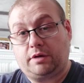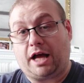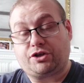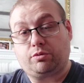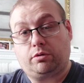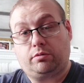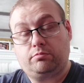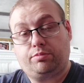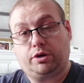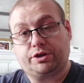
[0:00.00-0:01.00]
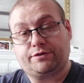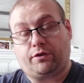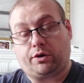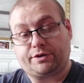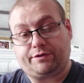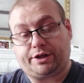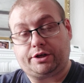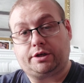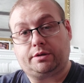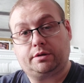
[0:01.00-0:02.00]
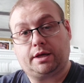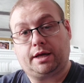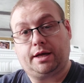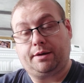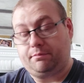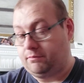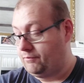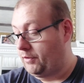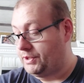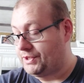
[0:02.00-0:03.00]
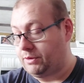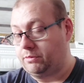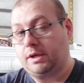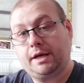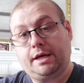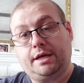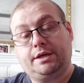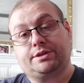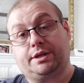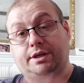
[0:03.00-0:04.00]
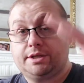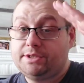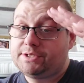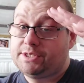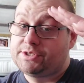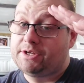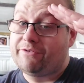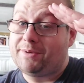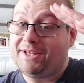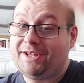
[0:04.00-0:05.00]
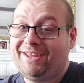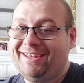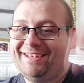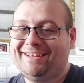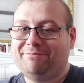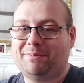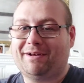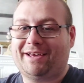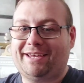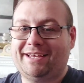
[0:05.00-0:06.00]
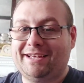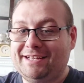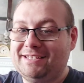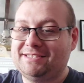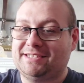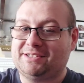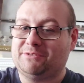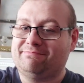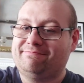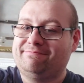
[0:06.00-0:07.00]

actual post thoughts video very soon. So see you soon, everybody. Bye bye. See you soon.